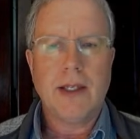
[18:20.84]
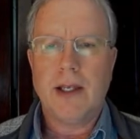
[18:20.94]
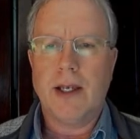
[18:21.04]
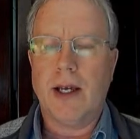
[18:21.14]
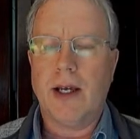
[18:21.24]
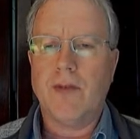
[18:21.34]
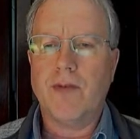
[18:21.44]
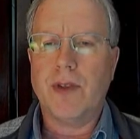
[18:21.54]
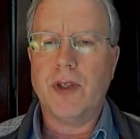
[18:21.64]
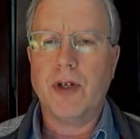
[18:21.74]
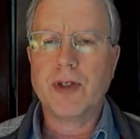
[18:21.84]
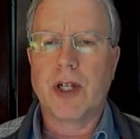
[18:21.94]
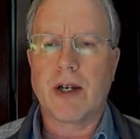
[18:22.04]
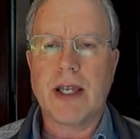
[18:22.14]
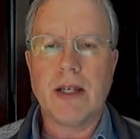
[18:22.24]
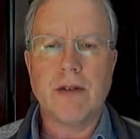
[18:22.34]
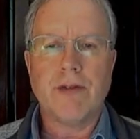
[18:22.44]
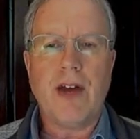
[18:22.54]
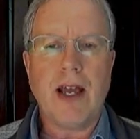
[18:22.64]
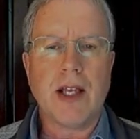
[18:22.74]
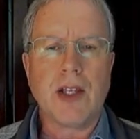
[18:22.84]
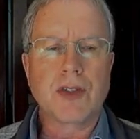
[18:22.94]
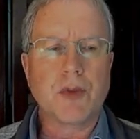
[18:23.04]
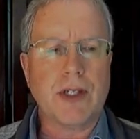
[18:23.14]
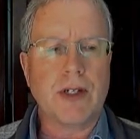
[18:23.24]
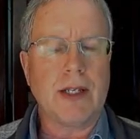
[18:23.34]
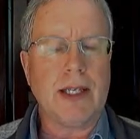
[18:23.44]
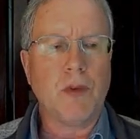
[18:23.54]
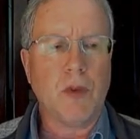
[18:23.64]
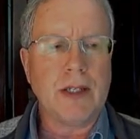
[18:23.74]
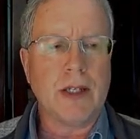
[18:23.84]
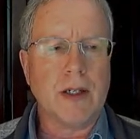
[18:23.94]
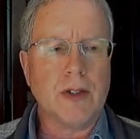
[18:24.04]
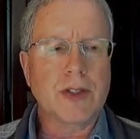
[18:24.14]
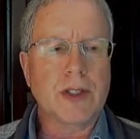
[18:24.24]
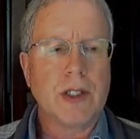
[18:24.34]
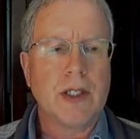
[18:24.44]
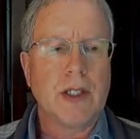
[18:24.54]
Those are hidden files when you're in Windows,